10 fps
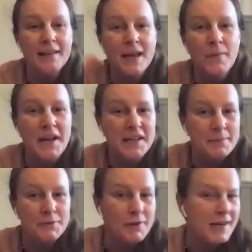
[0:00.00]
someone
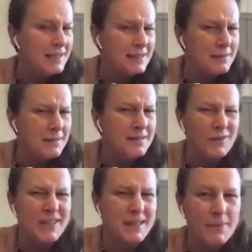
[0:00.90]
else tries
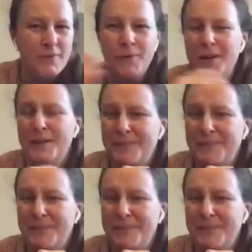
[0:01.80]
it before.